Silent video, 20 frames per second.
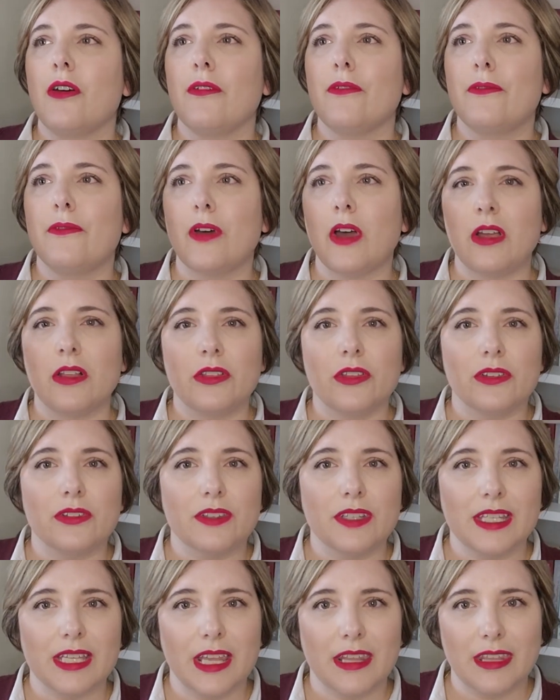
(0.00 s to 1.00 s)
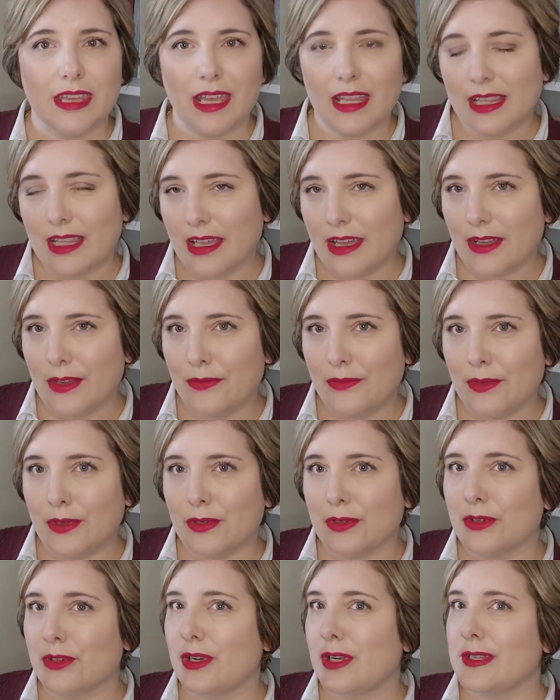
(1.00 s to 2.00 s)
follows that love
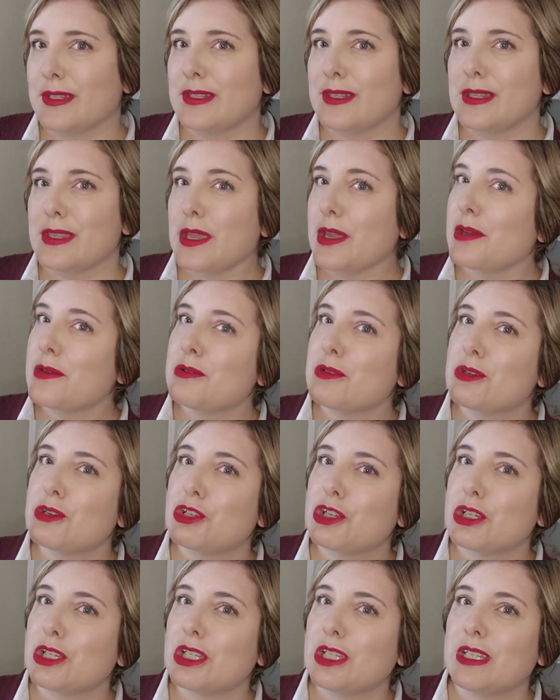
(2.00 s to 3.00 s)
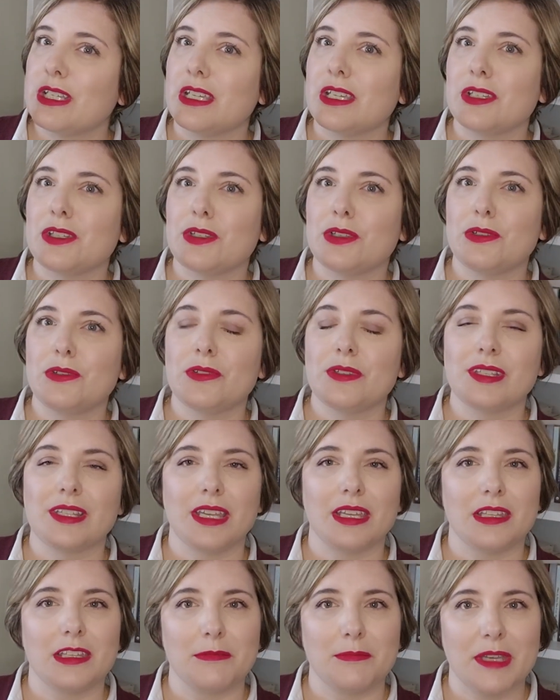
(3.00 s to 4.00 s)
across the ocean to
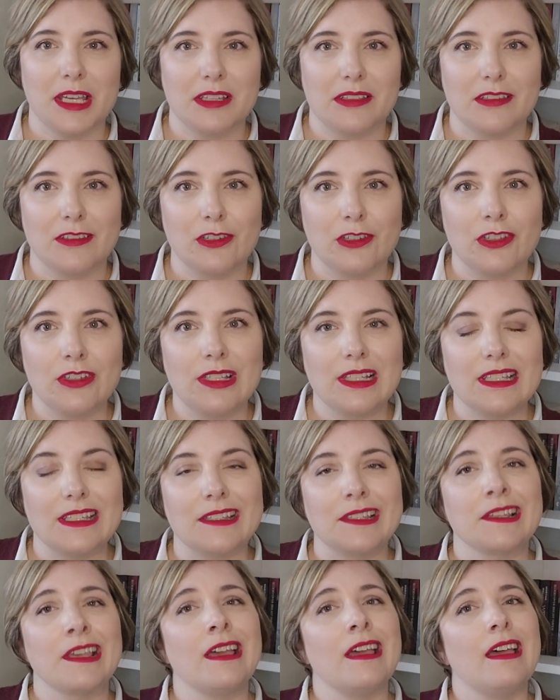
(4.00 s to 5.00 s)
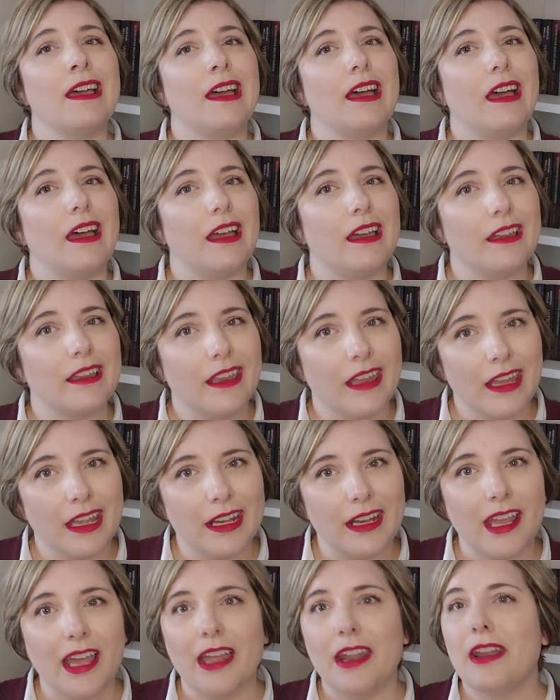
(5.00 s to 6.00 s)
Salem, Massachusetts.
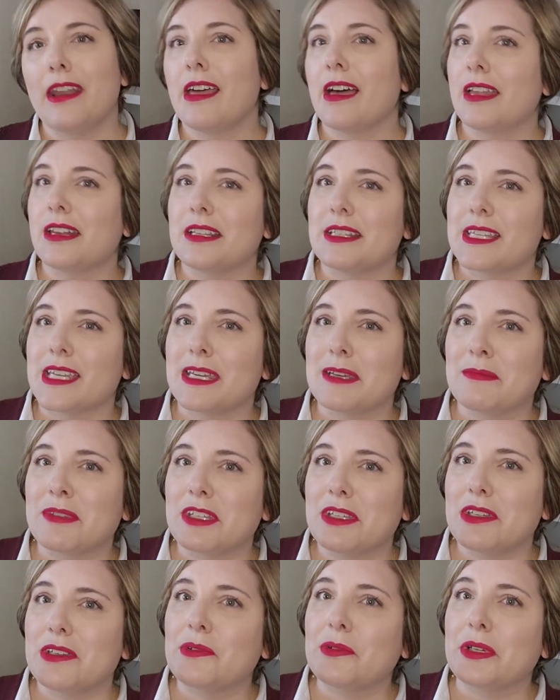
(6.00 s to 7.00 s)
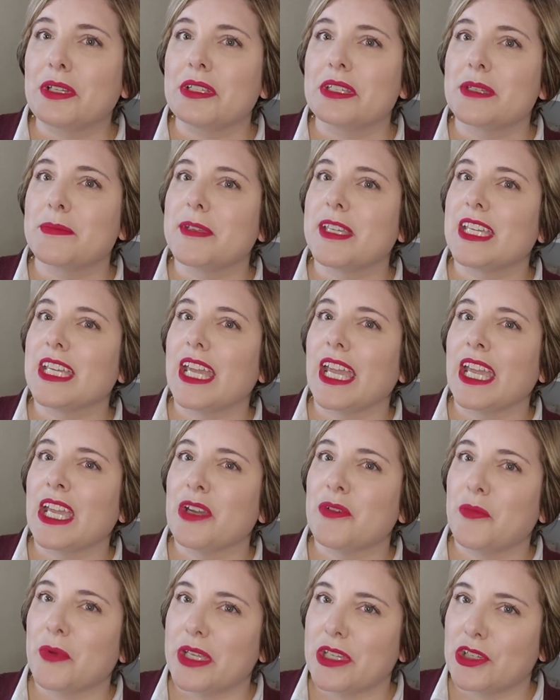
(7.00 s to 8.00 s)
Again, not a time that you want to be a
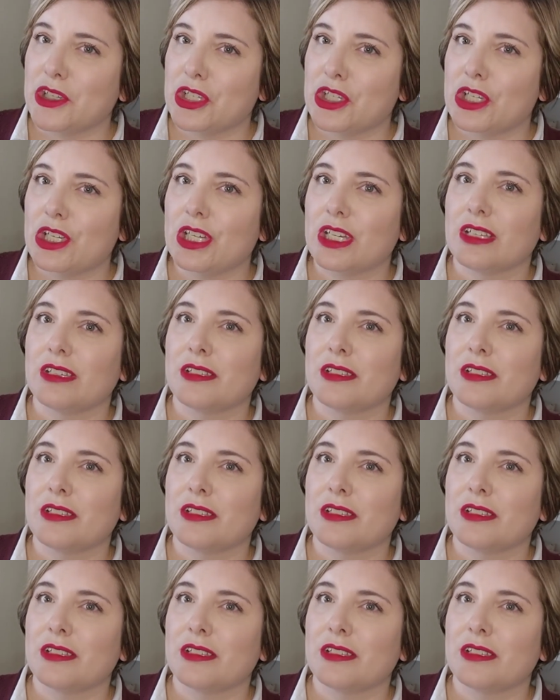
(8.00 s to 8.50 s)
witch